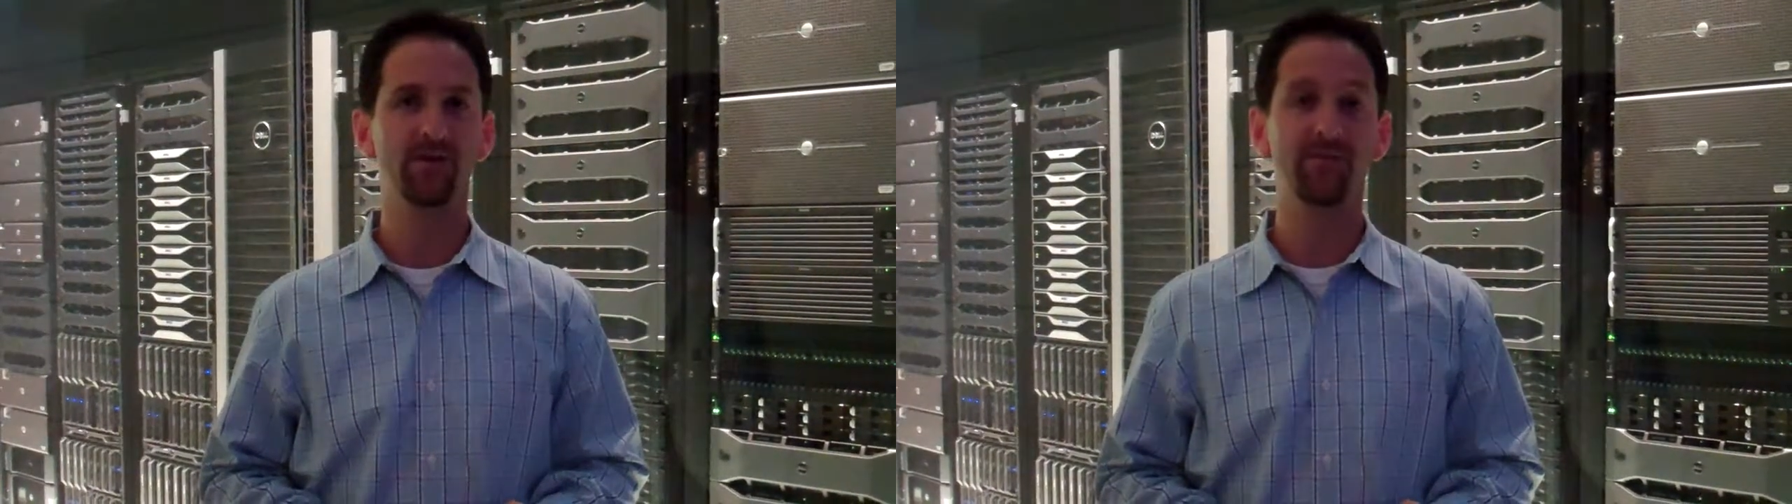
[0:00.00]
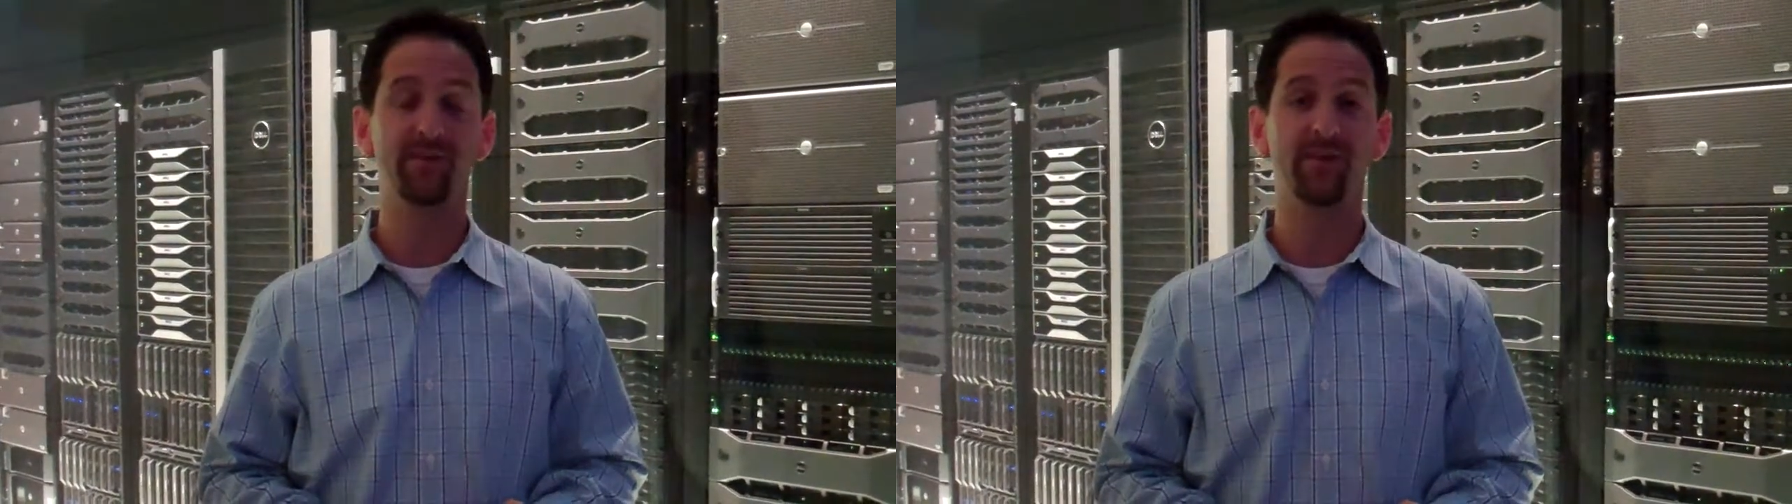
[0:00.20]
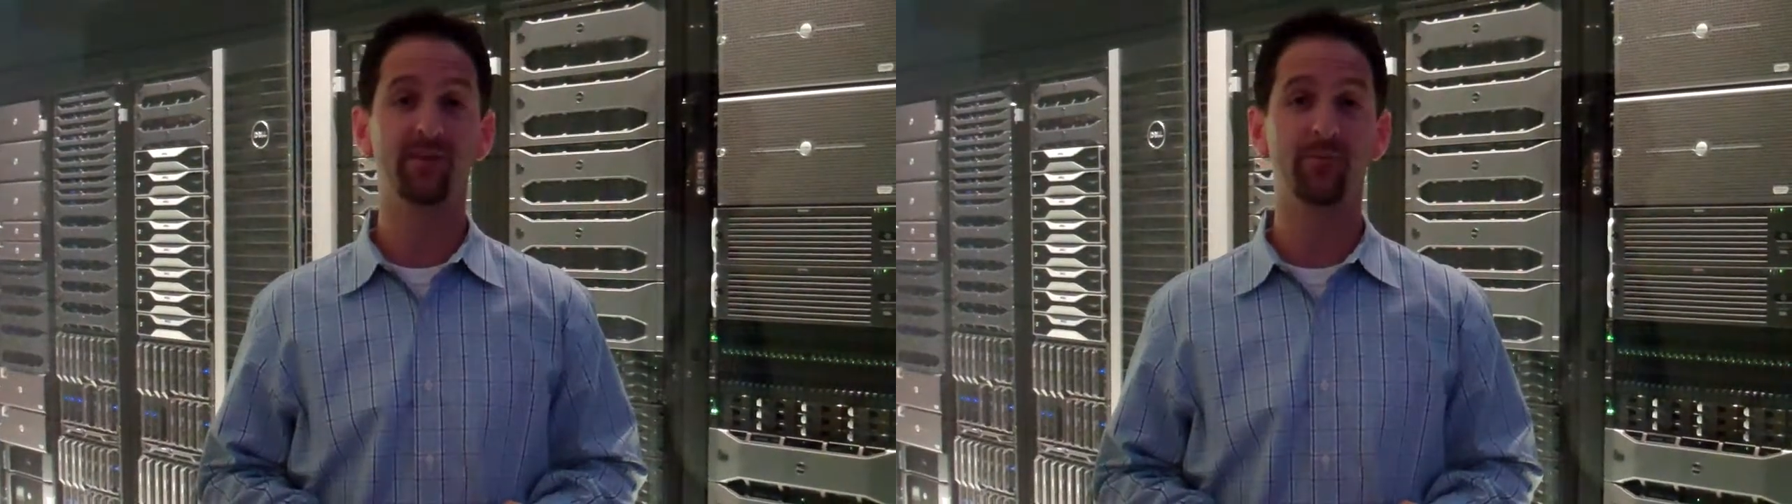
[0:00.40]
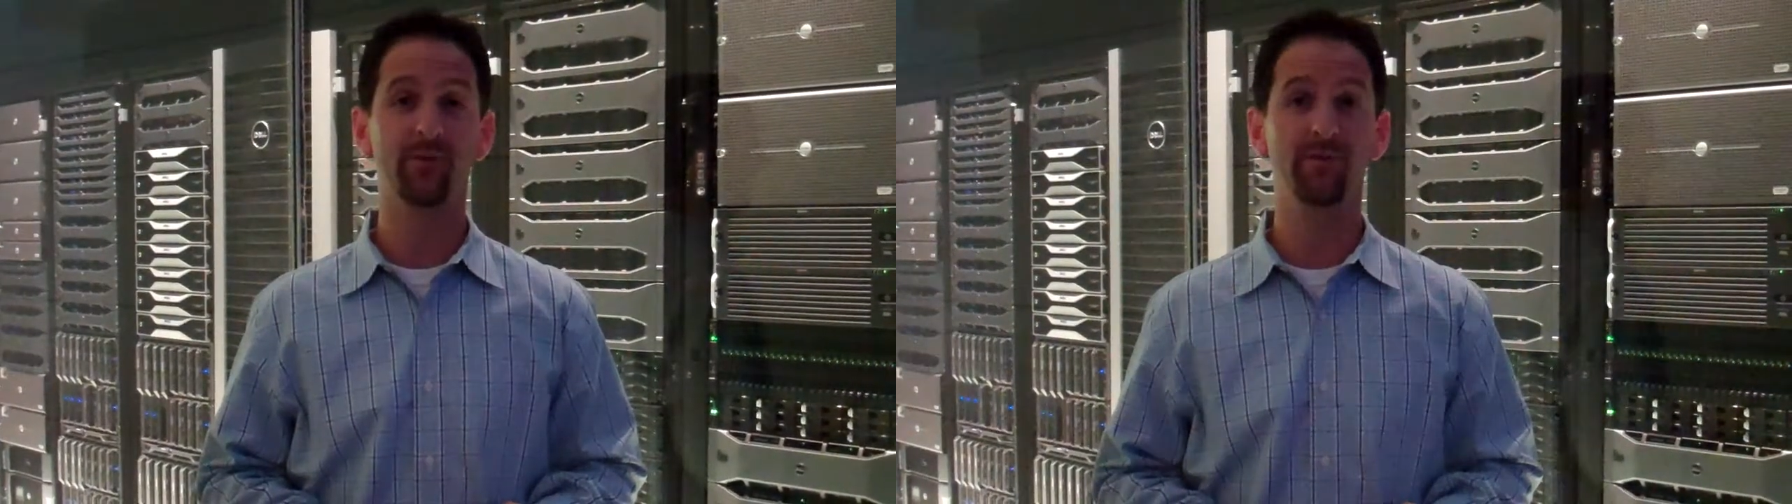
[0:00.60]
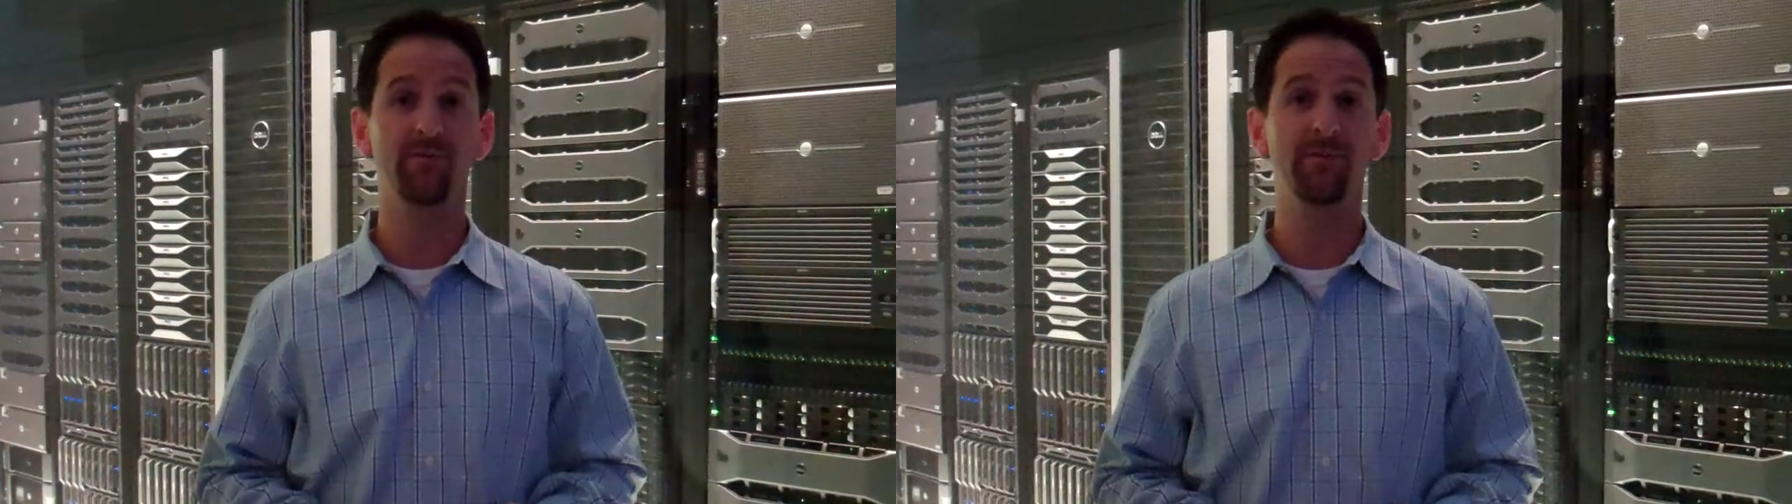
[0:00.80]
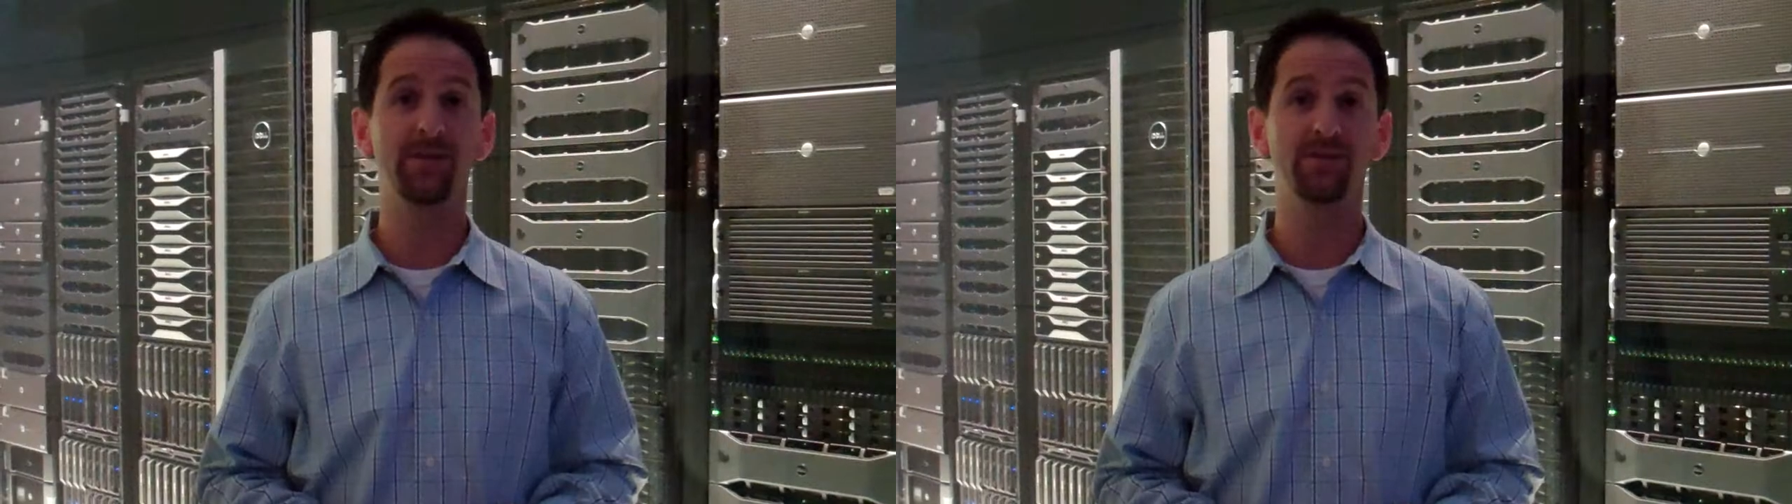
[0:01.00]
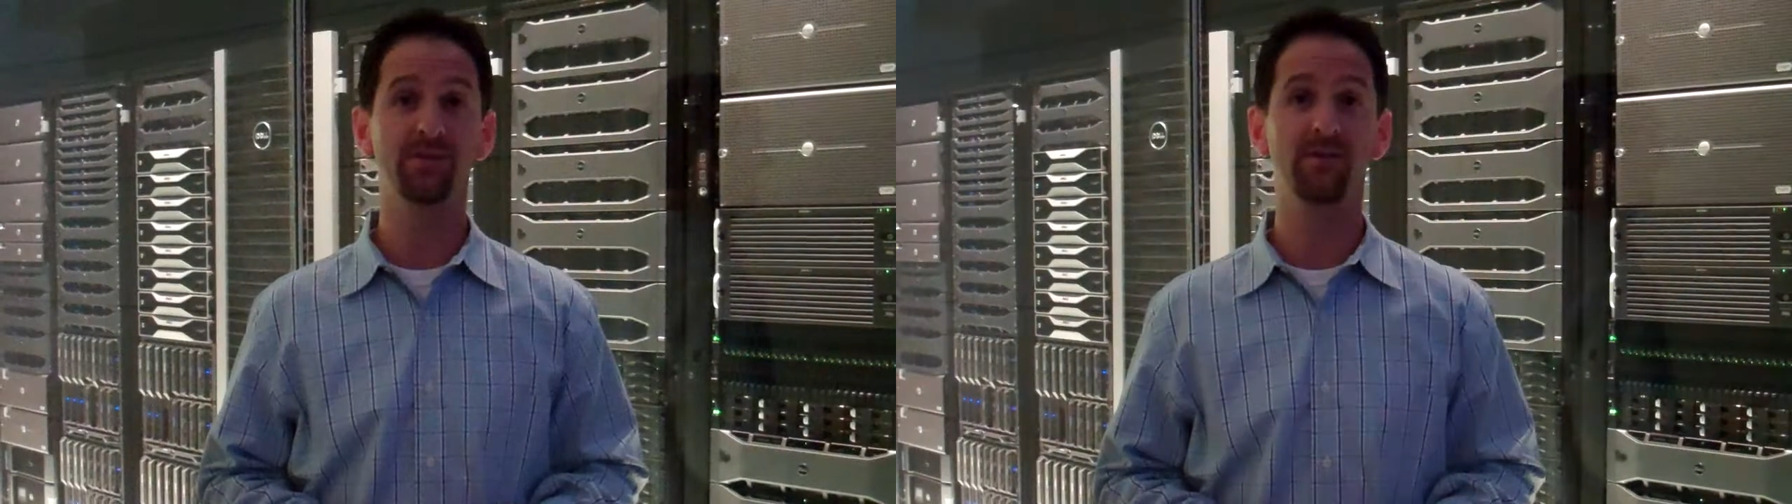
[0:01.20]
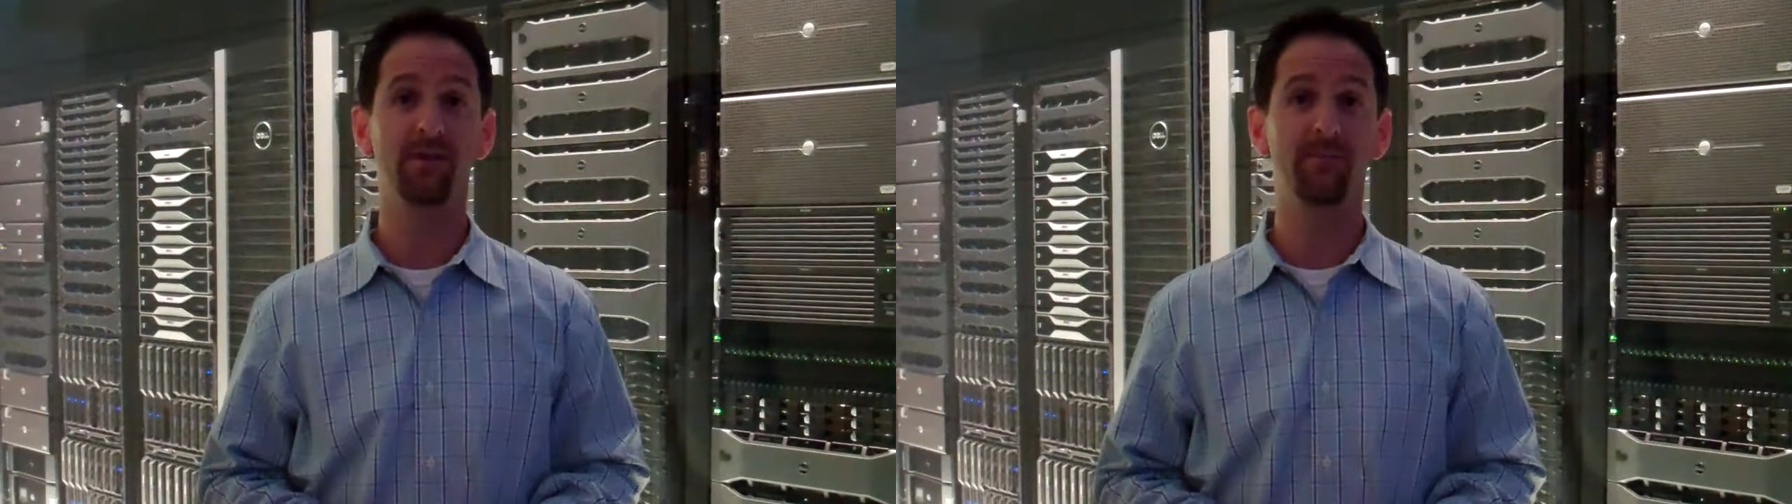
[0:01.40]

If you'd like more information